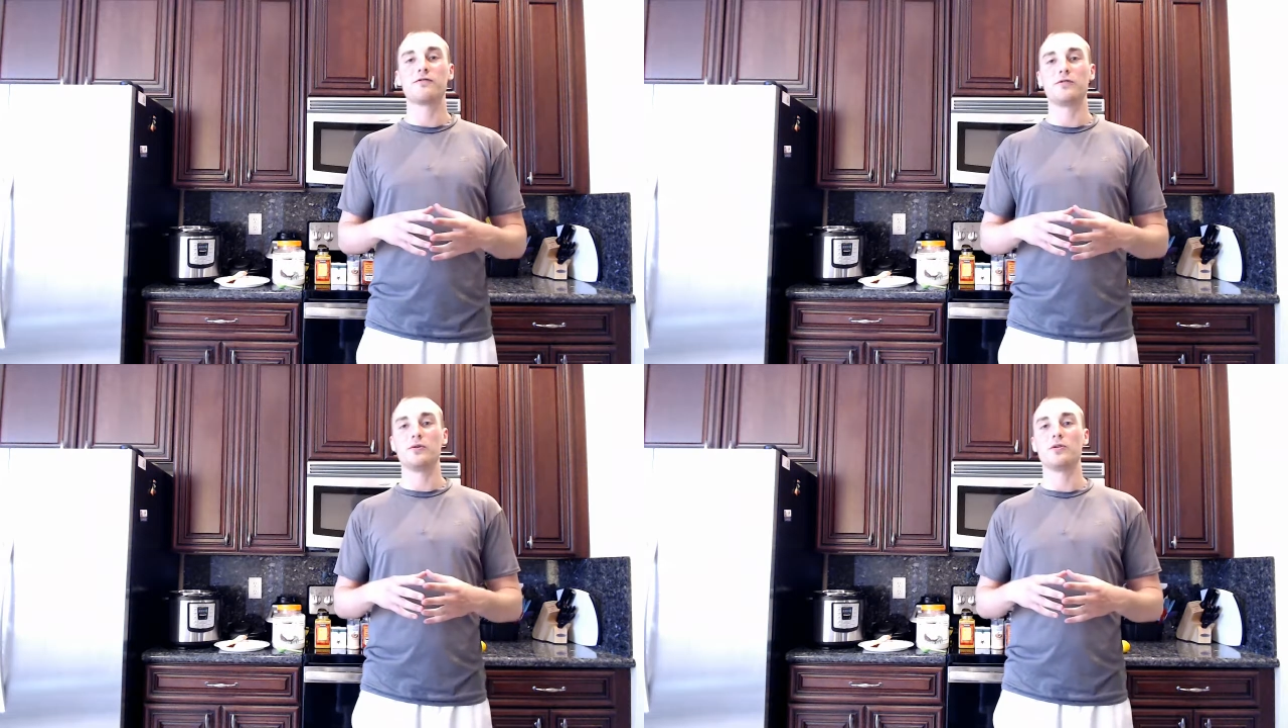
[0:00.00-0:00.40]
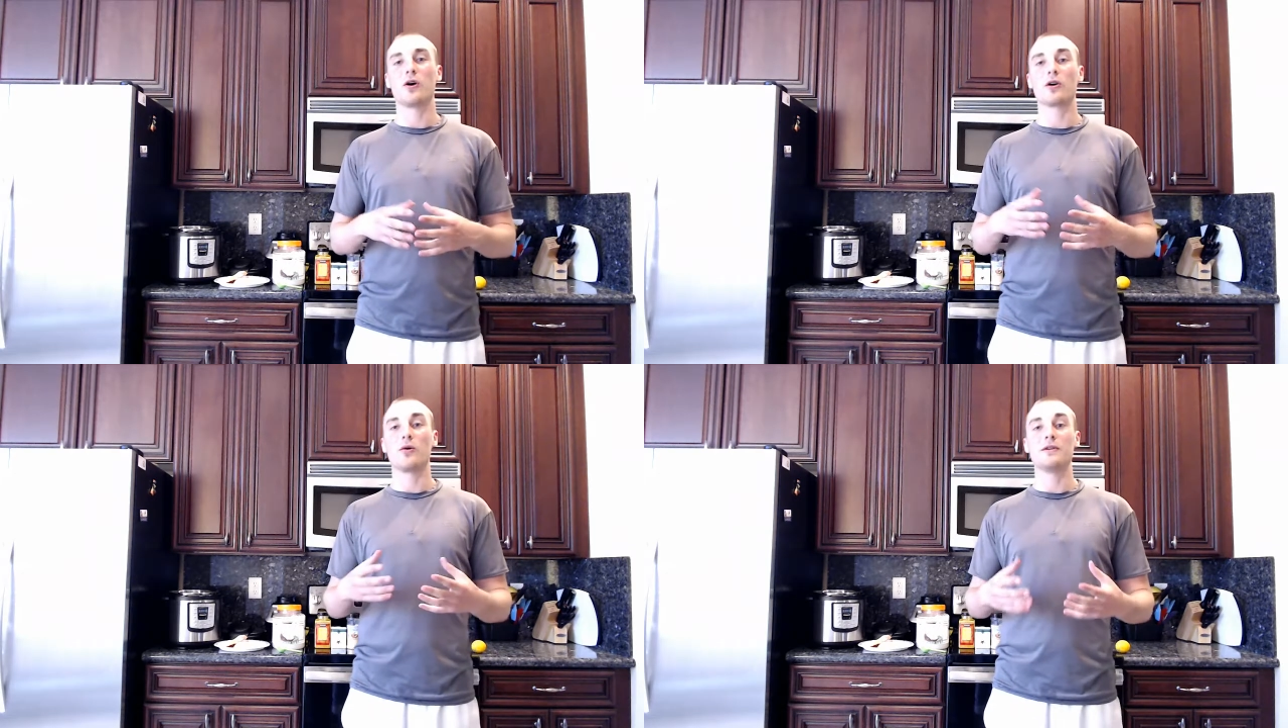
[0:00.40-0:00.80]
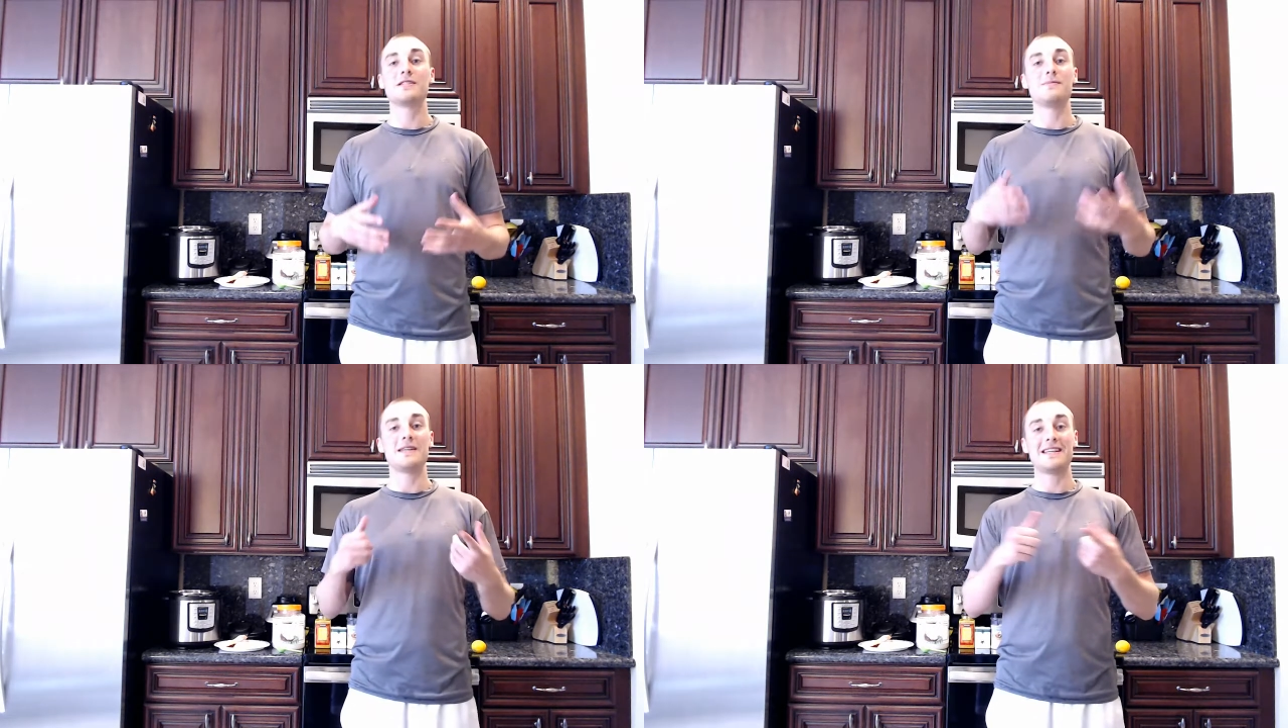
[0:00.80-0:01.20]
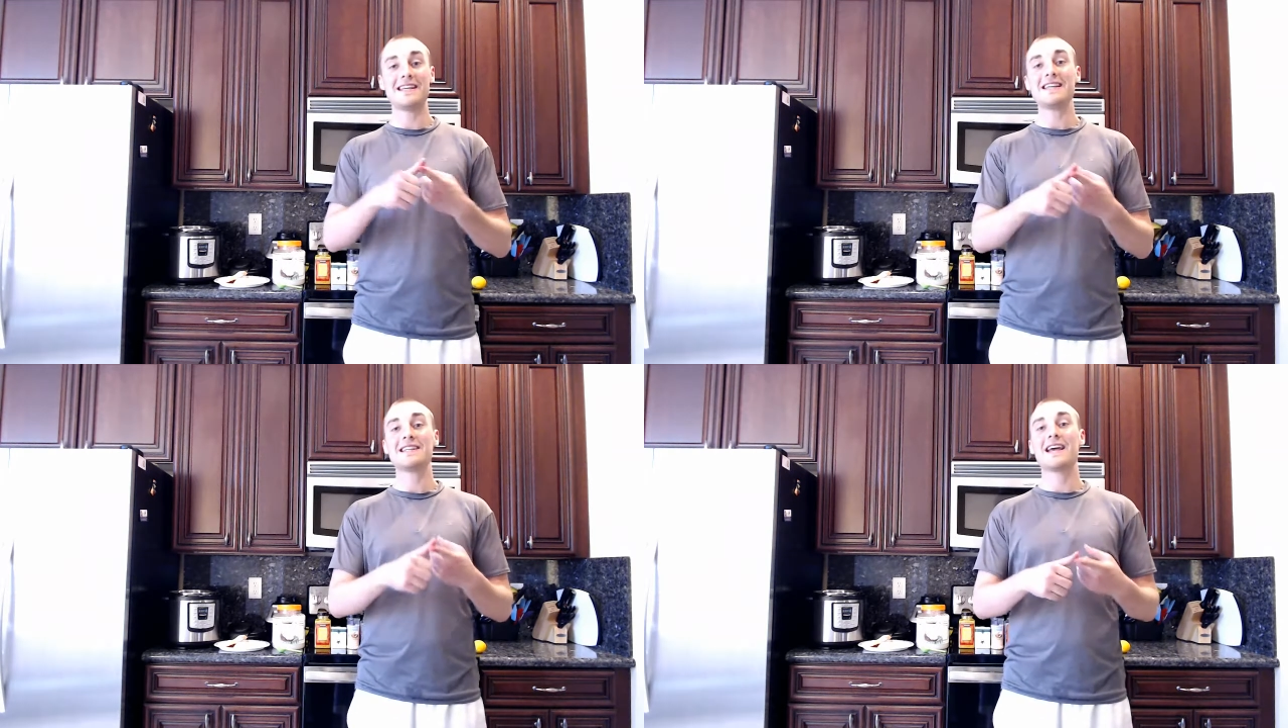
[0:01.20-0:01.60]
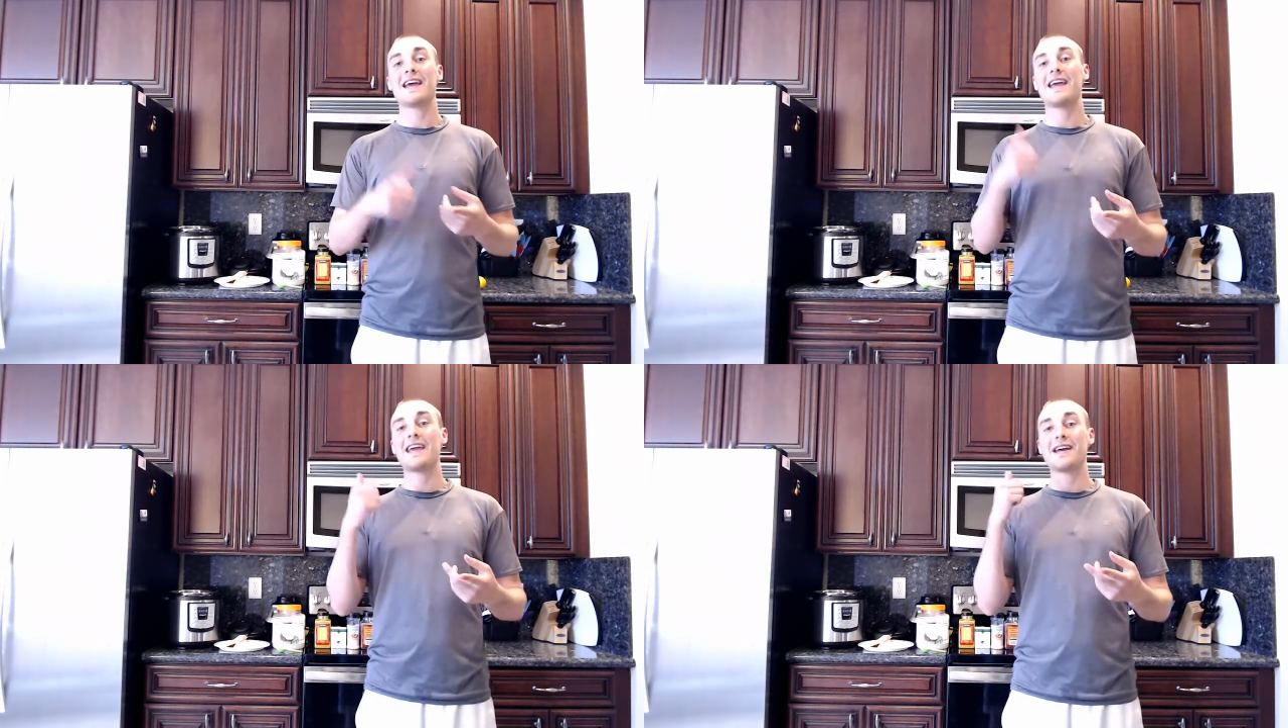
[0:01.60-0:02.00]
your food are going to be heat
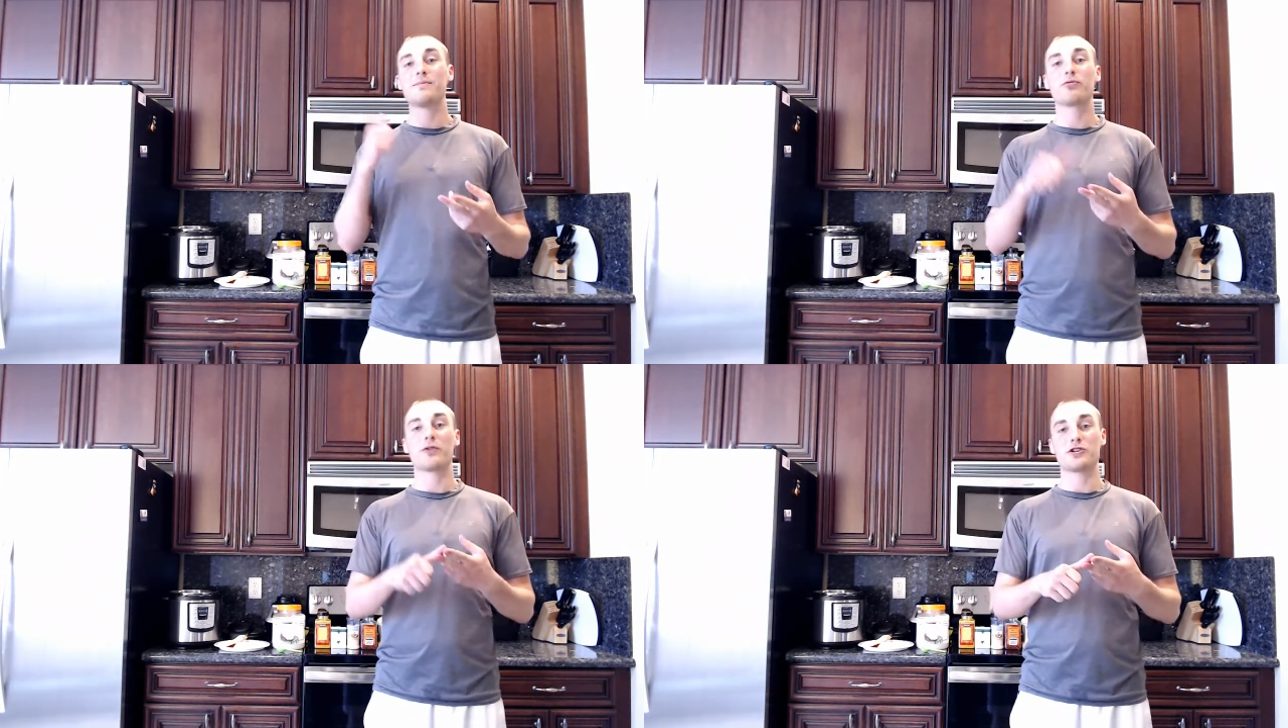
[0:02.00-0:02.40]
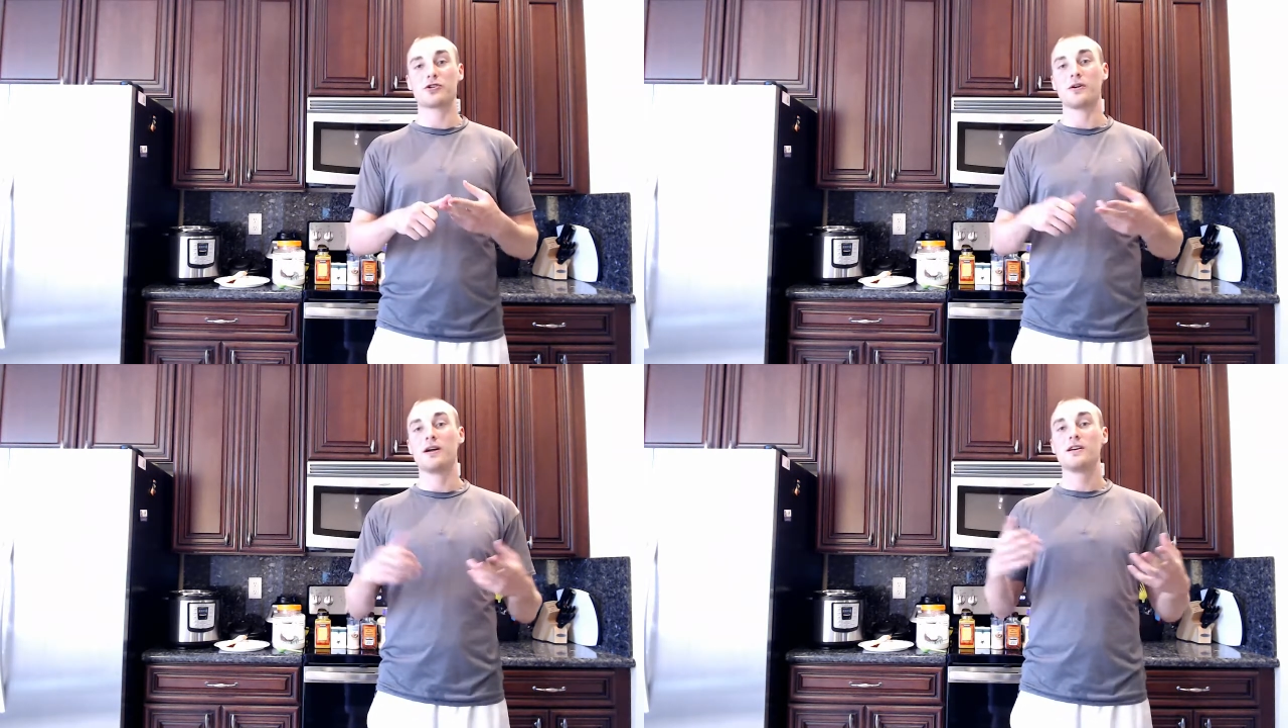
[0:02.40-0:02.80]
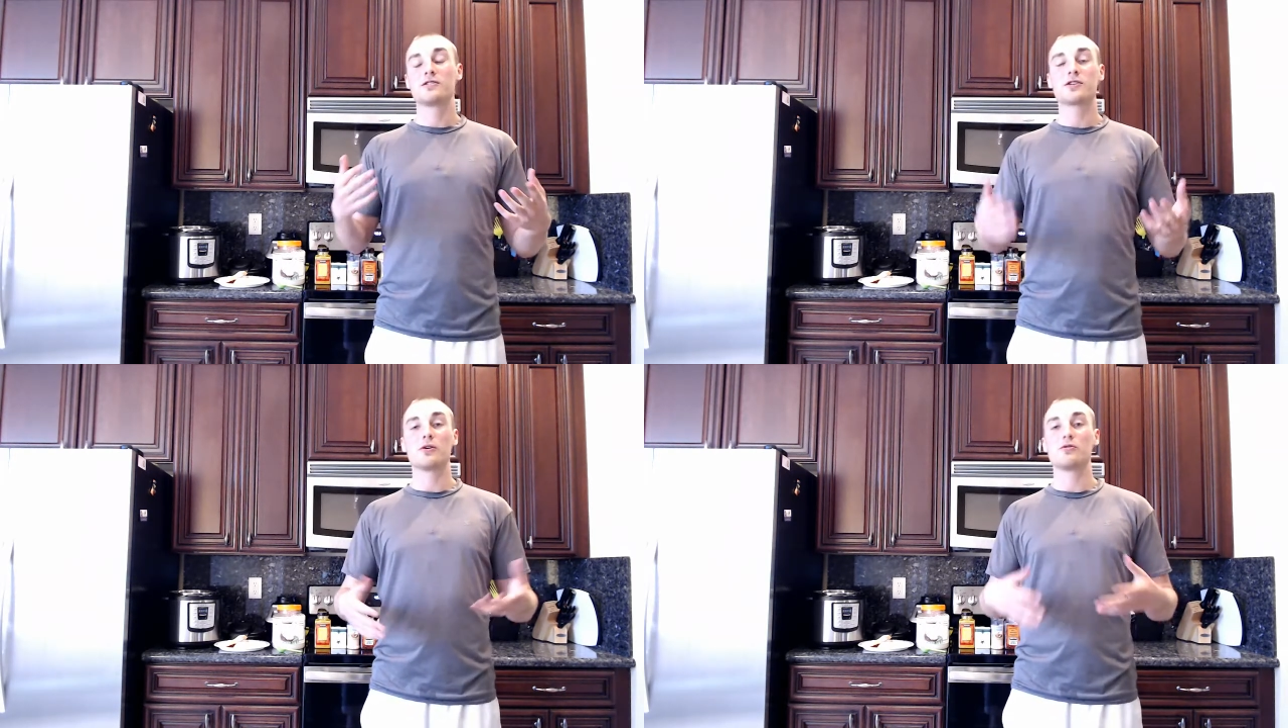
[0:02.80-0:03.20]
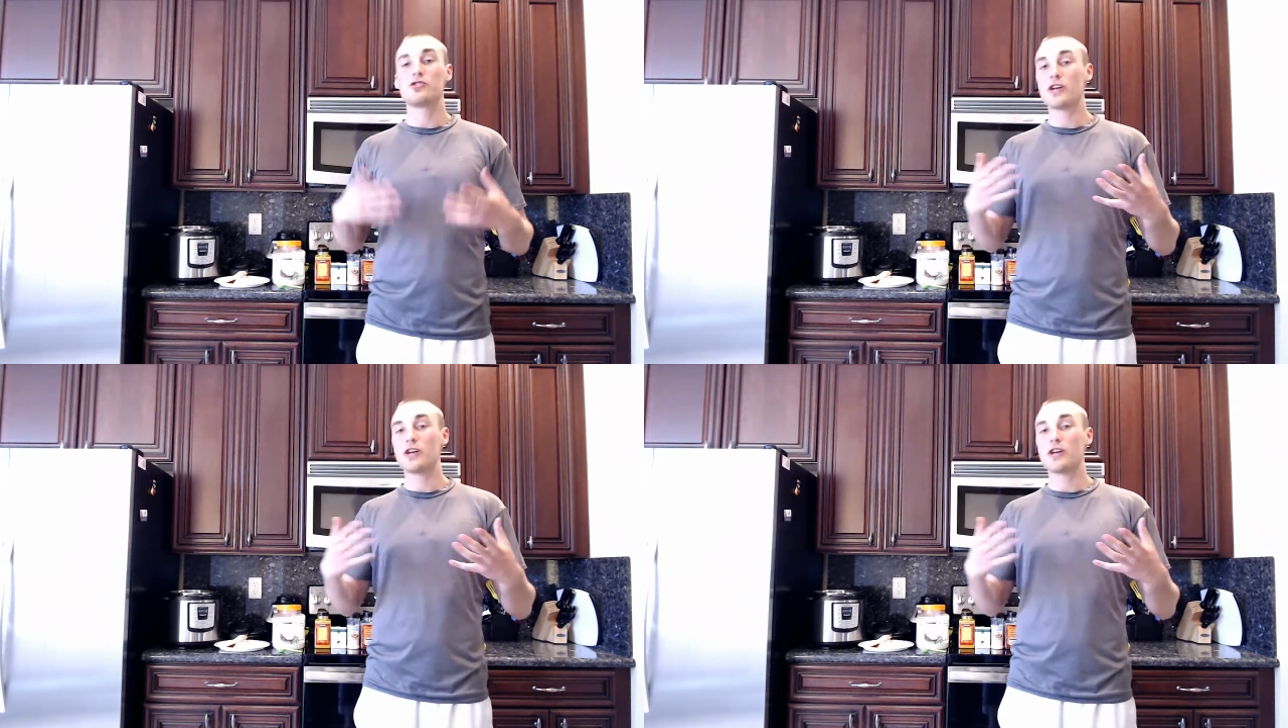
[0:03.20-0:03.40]
and pressure. So